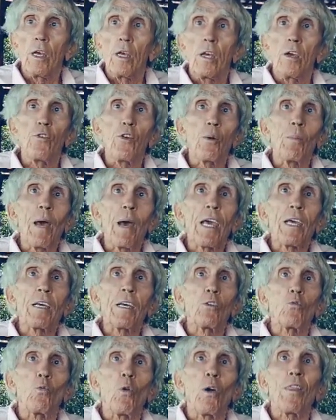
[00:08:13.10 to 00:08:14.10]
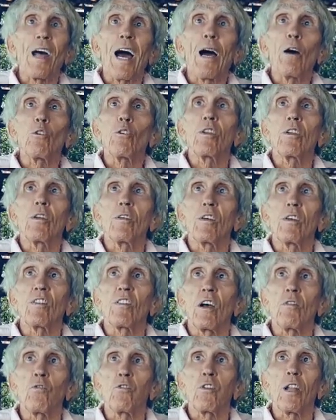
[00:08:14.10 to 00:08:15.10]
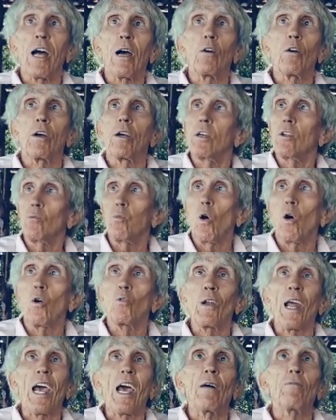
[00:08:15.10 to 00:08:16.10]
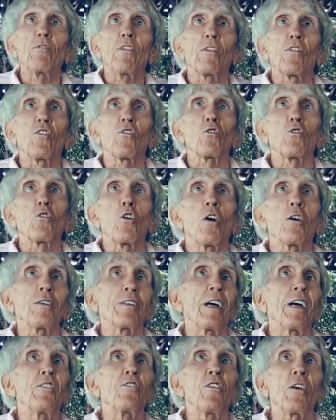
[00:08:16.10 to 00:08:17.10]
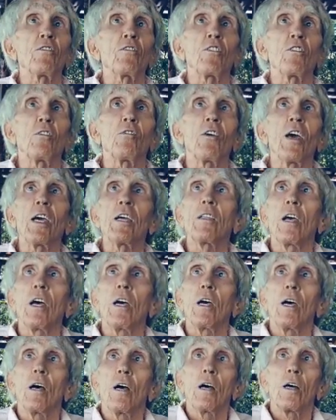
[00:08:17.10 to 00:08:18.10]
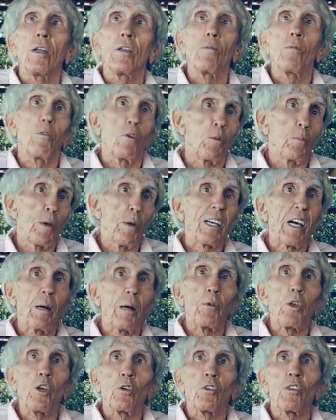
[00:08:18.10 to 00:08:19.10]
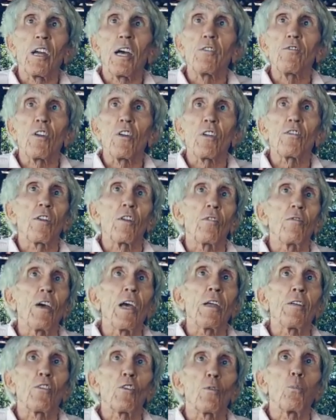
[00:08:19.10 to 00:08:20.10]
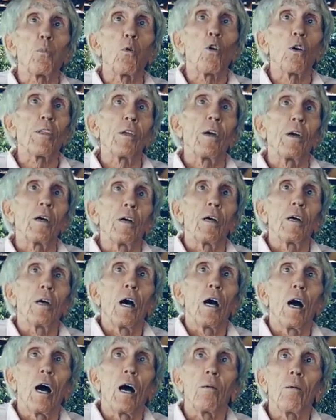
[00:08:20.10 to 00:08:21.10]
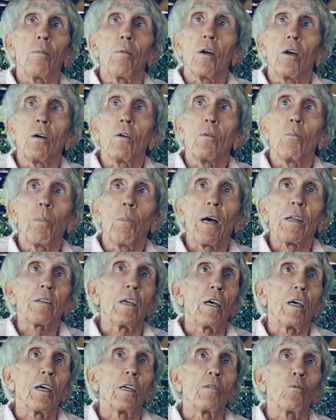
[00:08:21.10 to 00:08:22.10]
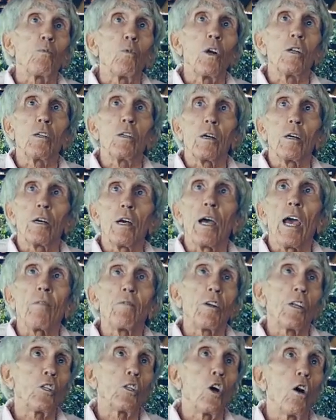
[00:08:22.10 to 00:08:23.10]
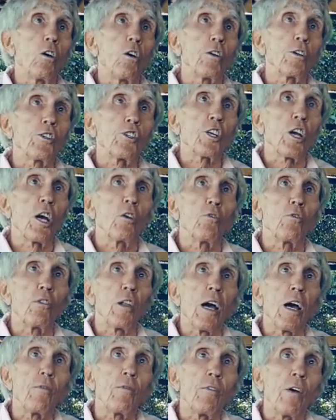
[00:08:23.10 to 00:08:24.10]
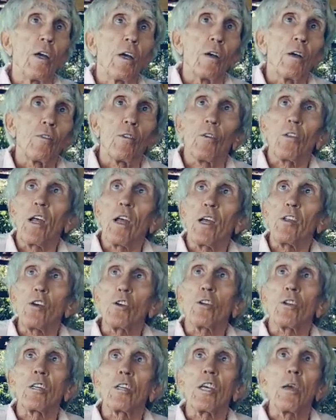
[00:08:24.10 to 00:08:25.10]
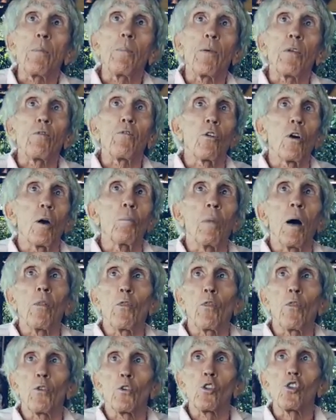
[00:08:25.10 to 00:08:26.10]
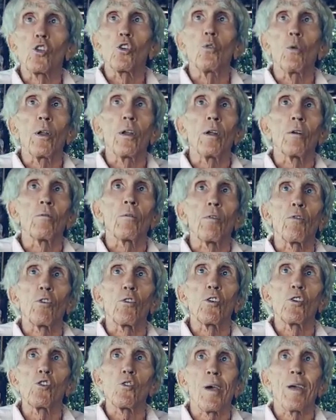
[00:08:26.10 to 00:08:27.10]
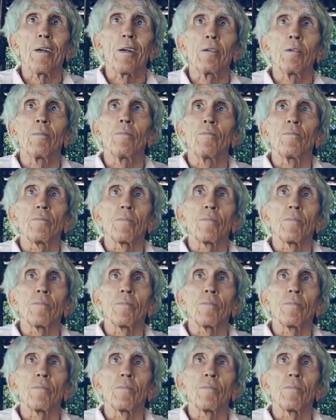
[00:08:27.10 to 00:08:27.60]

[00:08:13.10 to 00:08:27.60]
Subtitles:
if you make it without the sunflower, it won't have the strong digestive aid. It will become your digestive aid support, but it will have a long shelf life so that you could keep it for a month or two in a refrigerator.